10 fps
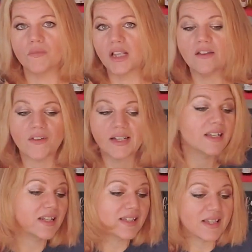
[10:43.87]
if I
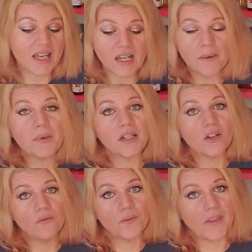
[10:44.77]
need a snack, I'm going to
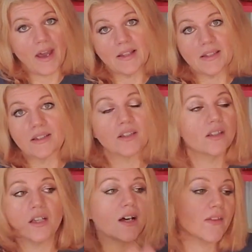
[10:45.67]
go for that,
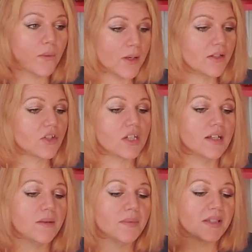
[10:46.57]
not the Quest
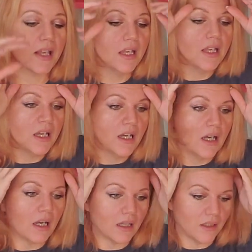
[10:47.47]
chips.
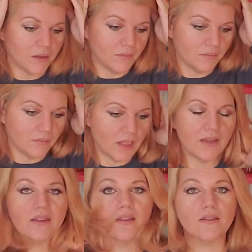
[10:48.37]
Um, and
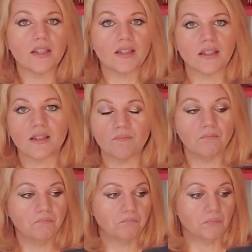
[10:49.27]
this is,
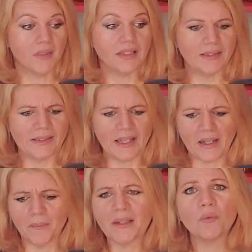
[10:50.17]
yeah,
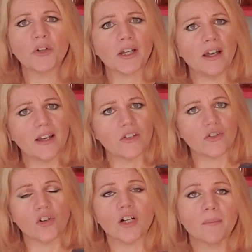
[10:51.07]
I'm going to work out extra
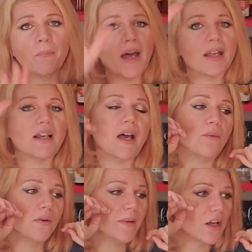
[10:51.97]
hard. But I
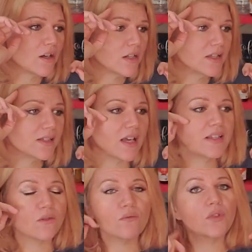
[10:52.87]
will be honest, I
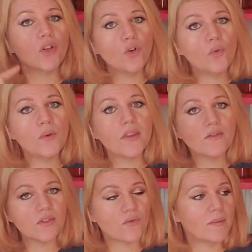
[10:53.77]
don't know where those
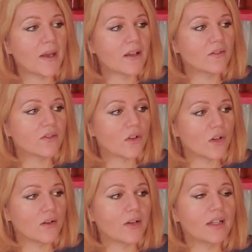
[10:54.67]
three pounds
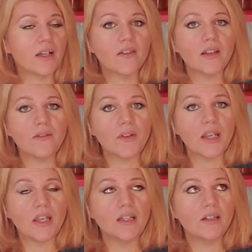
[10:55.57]
are right now that I've
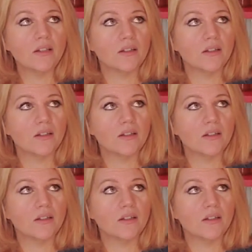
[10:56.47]
gained.